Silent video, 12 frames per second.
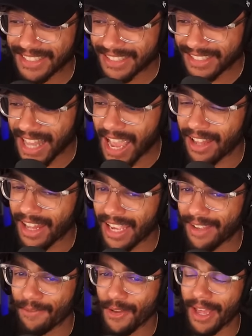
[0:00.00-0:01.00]
Now,
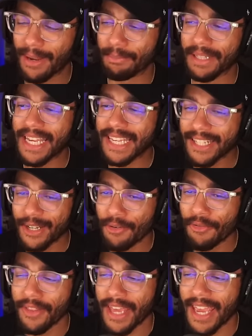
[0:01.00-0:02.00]
like, if you had a blanket
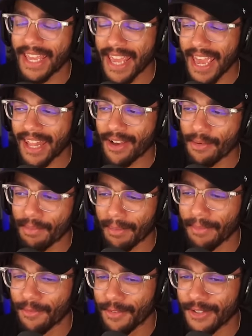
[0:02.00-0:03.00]
over that, yeah, that would
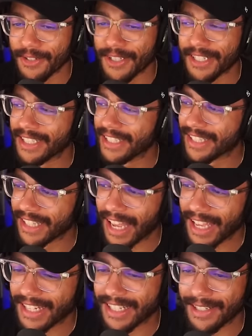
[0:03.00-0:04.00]
probably feel good.
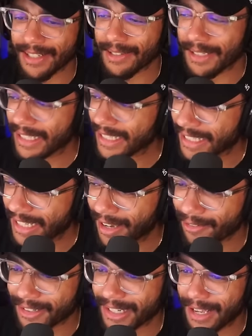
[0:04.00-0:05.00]
Something to
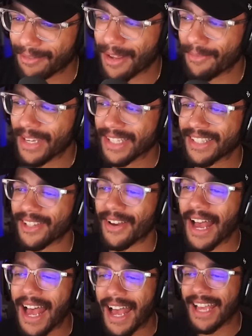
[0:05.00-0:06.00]
cover it up, not make it so
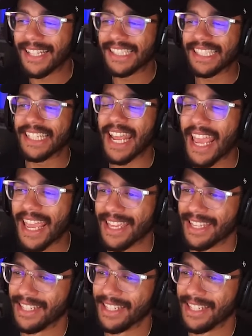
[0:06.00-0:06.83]
hot. Shit.